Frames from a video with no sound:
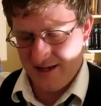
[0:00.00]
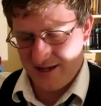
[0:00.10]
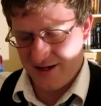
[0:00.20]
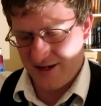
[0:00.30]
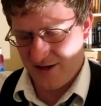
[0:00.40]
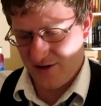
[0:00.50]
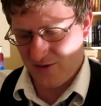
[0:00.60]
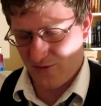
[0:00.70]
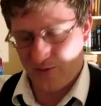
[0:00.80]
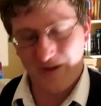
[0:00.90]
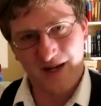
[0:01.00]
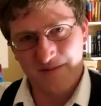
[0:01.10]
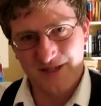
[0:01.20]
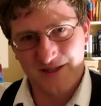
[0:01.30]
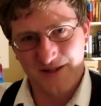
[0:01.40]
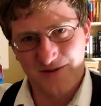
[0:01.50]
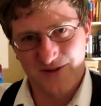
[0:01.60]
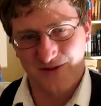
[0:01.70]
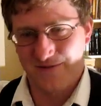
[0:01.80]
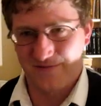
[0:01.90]
when we come to those
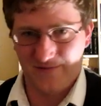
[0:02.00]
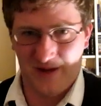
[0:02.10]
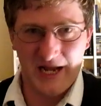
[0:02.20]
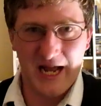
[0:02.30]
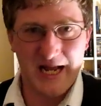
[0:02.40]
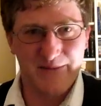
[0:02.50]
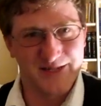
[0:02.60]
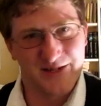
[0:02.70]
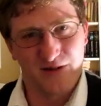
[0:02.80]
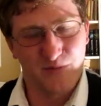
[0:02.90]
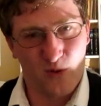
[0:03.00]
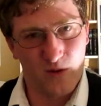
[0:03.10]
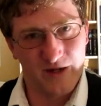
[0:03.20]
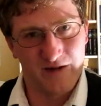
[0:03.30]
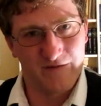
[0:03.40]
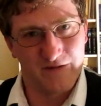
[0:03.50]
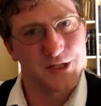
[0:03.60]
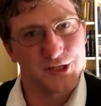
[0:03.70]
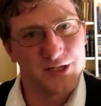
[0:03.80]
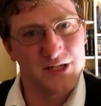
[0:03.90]
sort of names that are important in
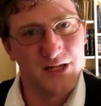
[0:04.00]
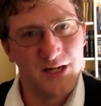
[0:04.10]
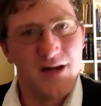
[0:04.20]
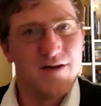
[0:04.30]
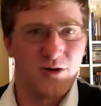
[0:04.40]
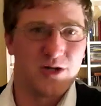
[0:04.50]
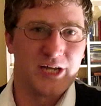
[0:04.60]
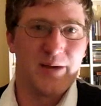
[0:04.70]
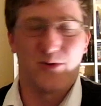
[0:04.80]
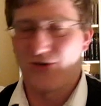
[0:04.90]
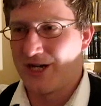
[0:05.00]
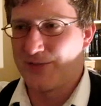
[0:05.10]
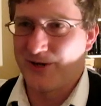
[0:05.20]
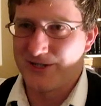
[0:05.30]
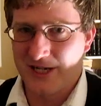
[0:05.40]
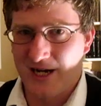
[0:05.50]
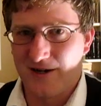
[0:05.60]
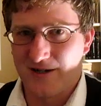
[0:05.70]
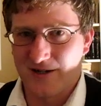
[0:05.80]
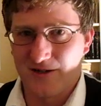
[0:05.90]
fiction, for example, Shakespeare has a
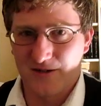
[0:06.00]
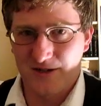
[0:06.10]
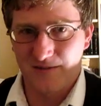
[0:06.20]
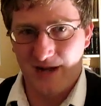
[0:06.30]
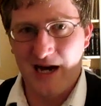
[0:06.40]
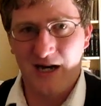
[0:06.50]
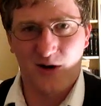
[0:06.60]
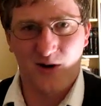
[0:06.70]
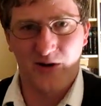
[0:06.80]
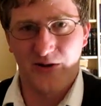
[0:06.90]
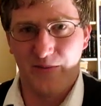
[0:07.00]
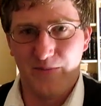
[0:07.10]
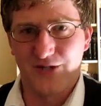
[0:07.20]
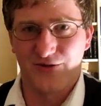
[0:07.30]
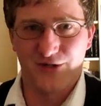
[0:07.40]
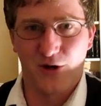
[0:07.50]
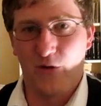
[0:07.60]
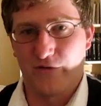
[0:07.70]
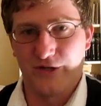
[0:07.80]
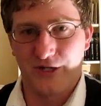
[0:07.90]
character called Mistress
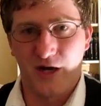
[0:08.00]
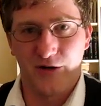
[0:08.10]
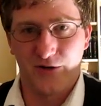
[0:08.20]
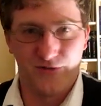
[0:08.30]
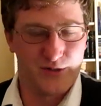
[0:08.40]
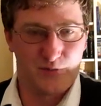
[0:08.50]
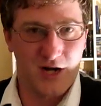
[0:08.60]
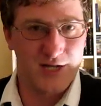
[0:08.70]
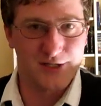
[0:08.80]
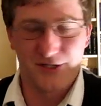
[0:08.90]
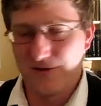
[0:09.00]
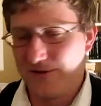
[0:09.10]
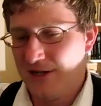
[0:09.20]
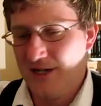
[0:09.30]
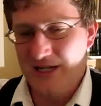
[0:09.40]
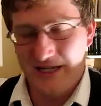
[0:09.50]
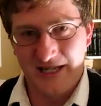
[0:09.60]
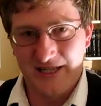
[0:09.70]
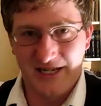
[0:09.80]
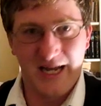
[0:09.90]
Overdone, who's a prostitute,
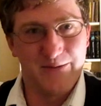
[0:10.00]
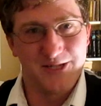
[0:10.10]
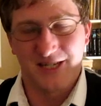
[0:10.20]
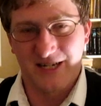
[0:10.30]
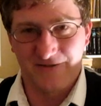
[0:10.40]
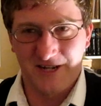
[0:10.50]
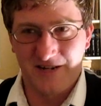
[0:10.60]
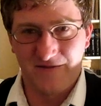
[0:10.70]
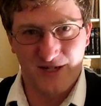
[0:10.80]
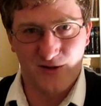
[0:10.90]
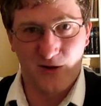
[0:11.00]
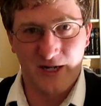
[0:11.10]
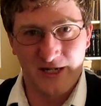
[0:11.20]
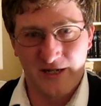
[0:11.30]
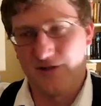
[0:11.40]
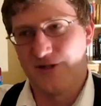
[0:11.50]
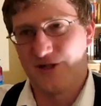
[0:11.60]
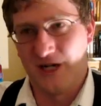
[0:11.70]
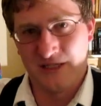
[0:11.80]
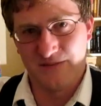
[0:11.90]
and the name is significant in Victorian English
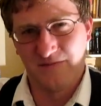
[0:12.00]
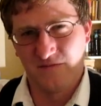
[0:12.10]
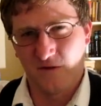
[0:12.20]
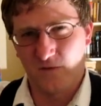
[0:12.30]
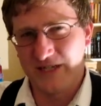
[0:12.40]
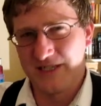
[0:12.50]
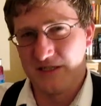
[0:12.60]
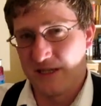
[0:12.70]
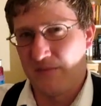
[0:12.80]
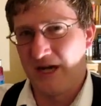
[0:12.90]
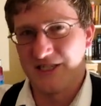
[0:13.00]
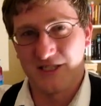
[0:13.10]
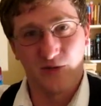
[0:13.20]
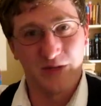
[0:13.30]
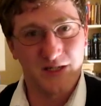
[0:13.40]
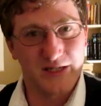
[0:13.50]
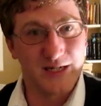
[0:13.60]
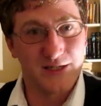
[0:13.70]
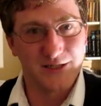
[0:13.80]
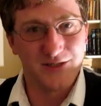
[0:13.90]
for reasons that might still be
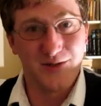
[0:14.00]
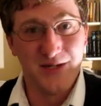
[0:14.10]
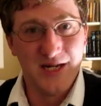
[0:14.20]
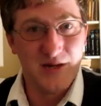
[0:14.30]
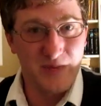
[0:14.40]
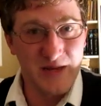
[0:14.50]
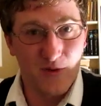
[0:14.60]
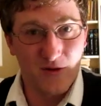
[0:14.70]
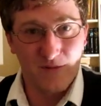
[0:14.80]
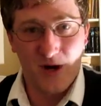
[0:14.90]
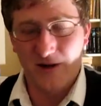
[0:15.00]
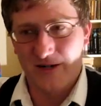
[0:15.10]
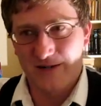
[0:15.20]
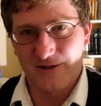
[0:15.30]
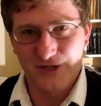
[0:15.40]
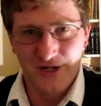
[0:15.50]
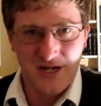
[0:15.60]
clear to people of modern English.